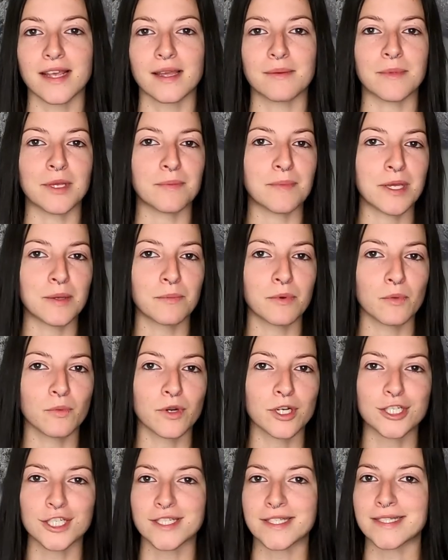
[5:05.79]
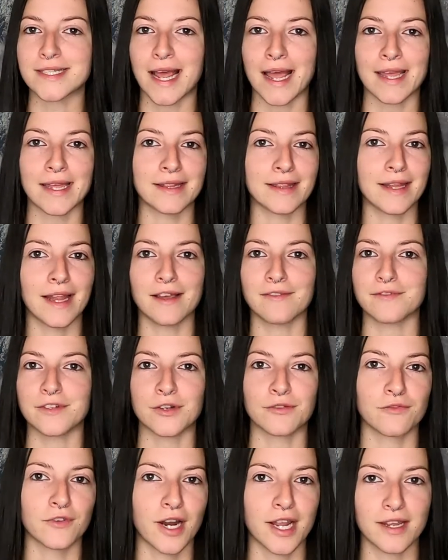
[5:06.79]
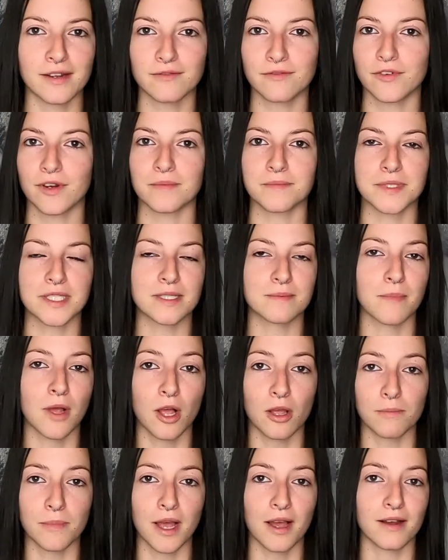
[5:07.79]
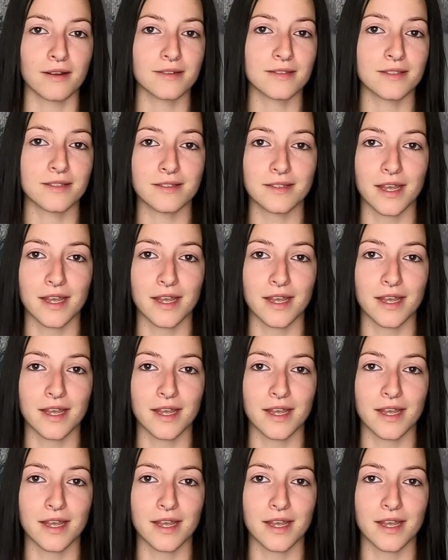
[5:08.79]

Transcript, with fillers: I mean, people were just dying left and right from smallpox,